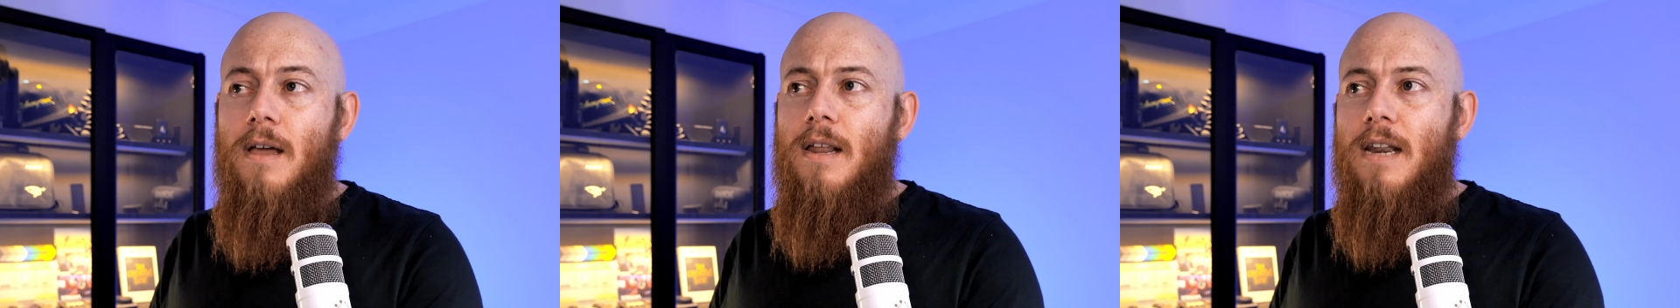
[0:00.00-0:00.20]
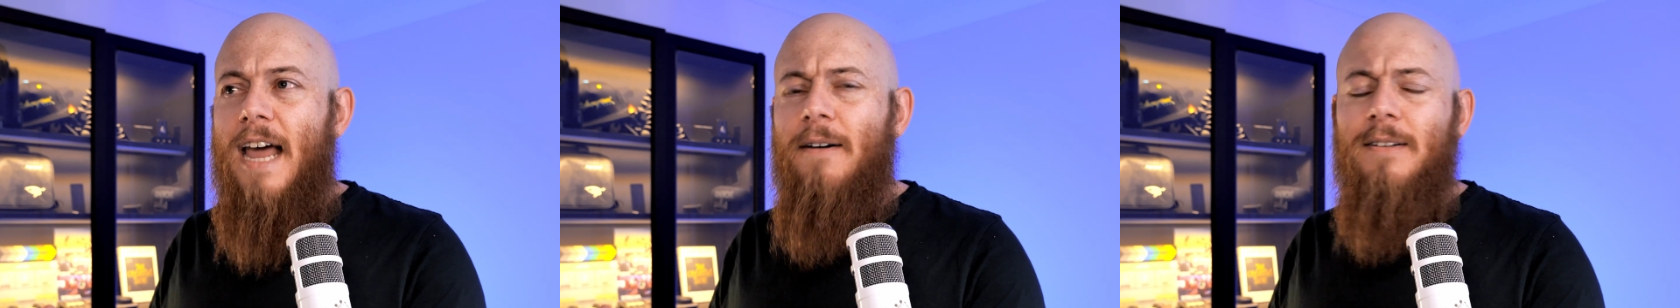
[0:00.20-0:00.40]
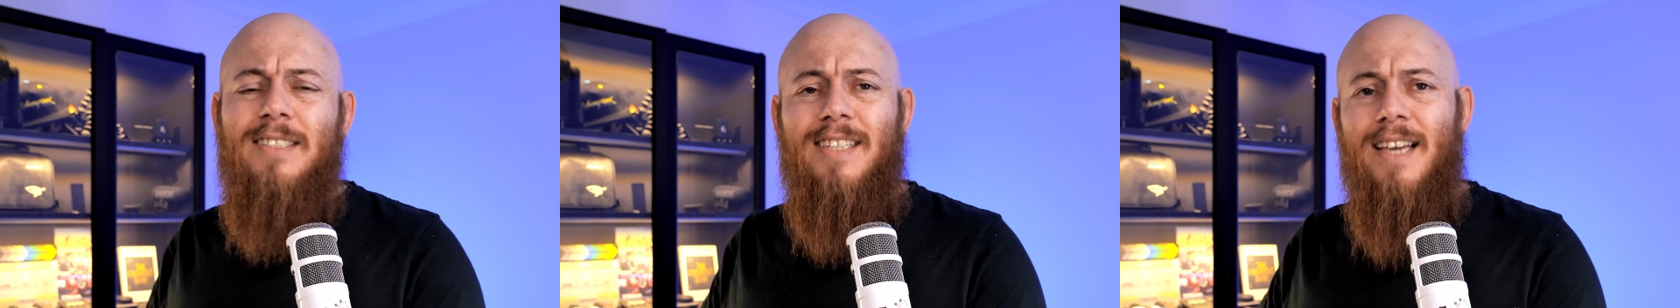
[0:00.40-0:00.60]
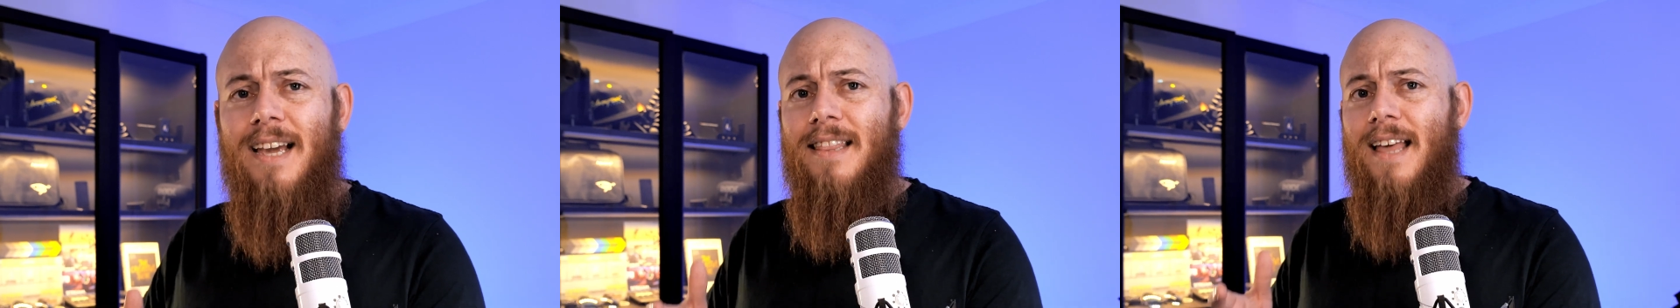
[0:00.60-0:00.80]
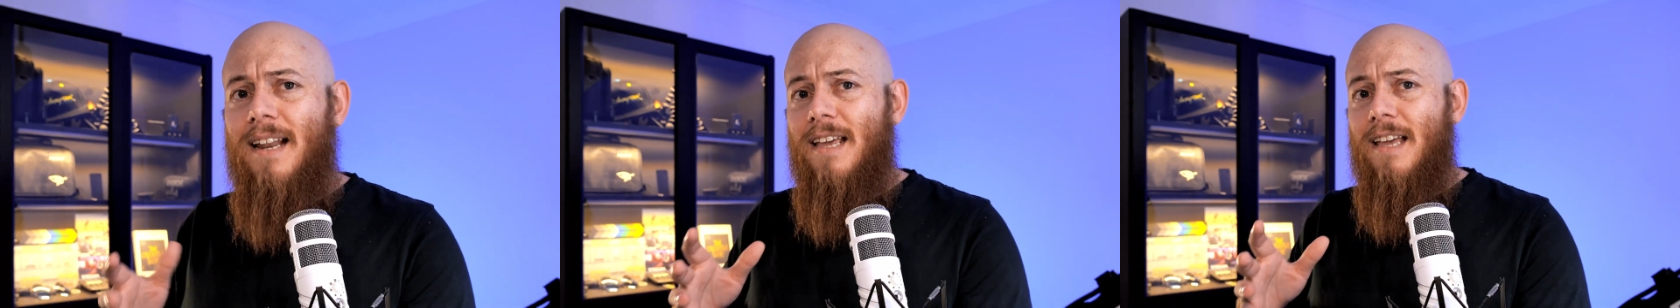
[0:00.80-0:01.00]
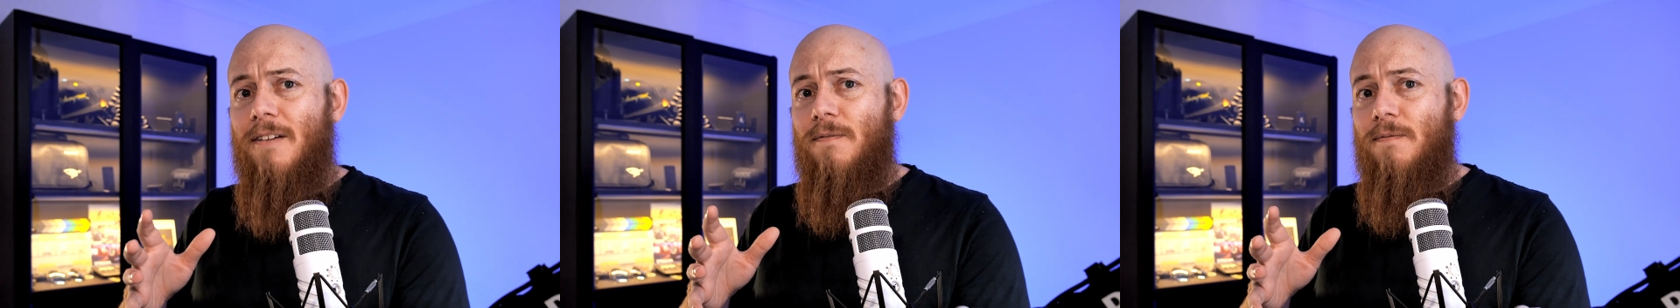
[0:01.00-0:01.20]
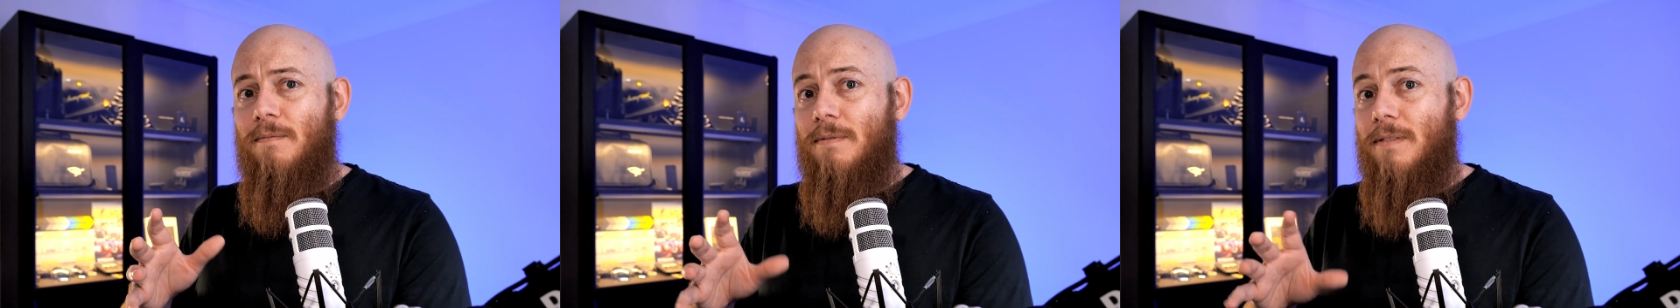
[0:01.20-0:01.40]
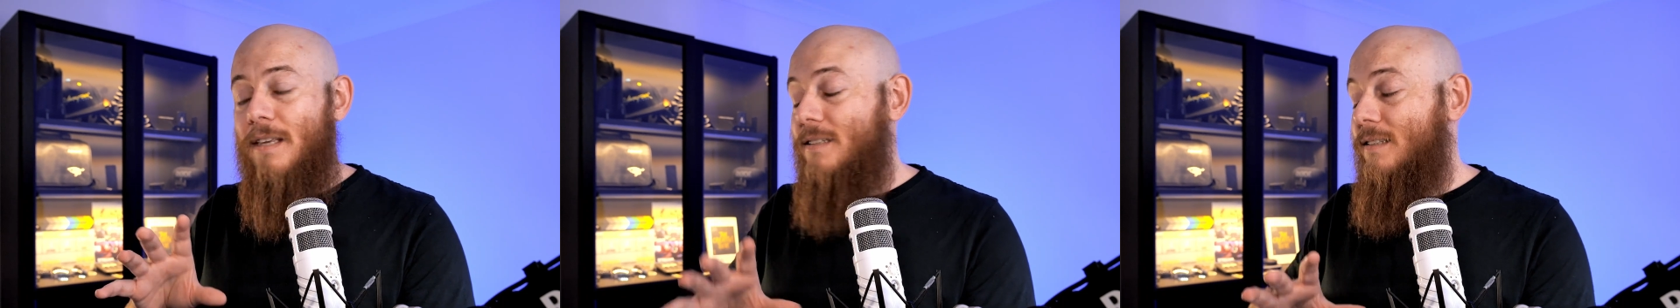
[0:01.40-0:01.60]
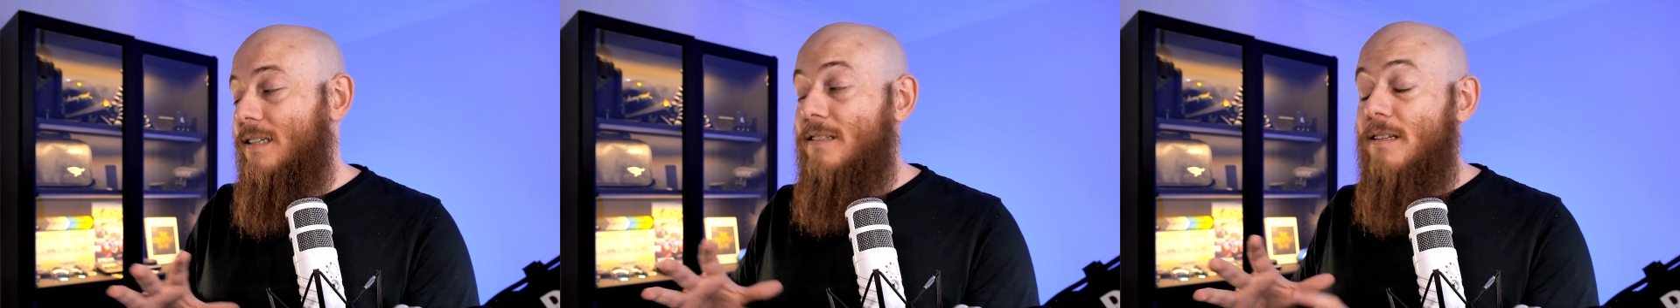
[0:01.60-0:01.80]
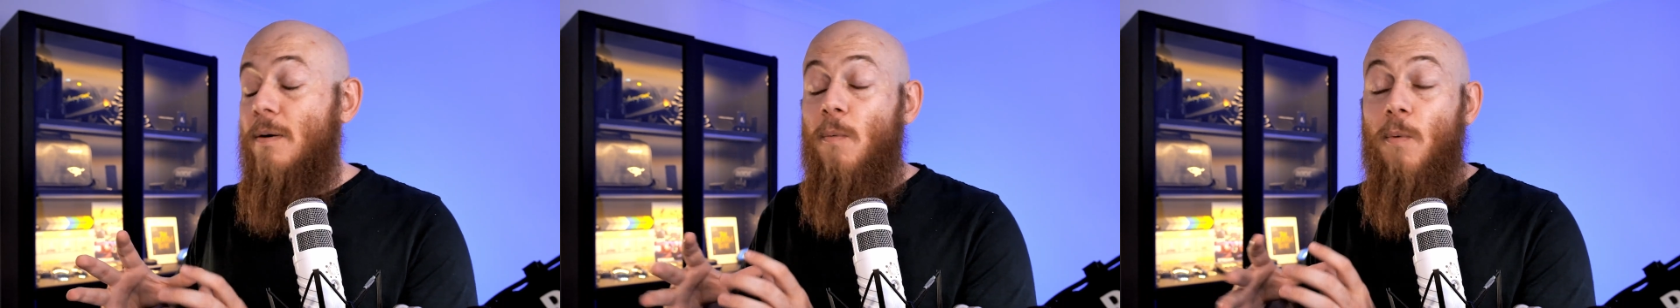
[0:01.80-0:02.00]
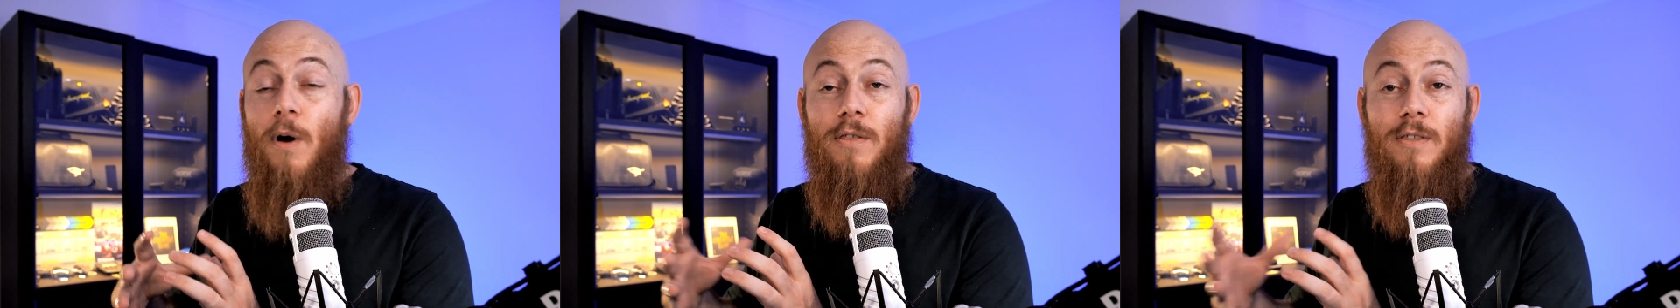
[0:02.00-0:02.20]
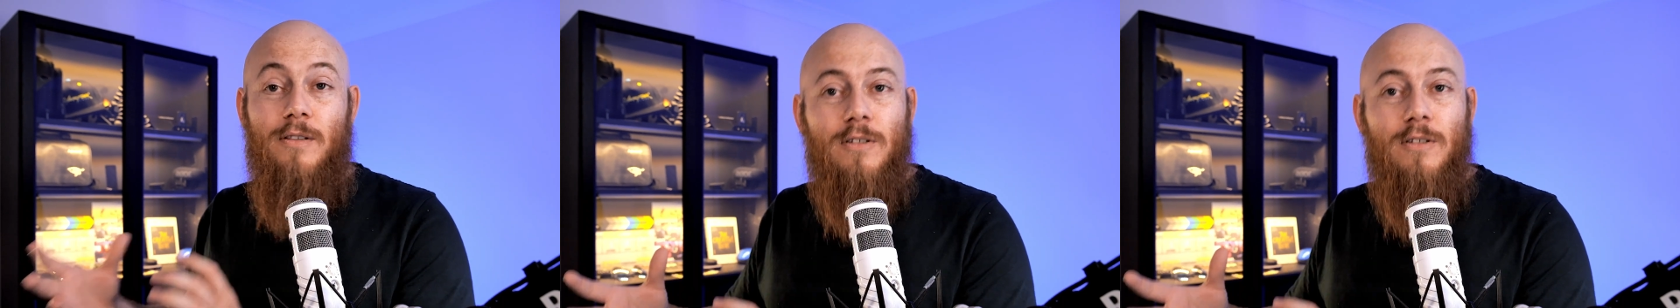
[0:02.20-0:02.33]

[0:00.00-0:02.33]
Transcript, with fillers: Now, in saying that, if this isn't worth it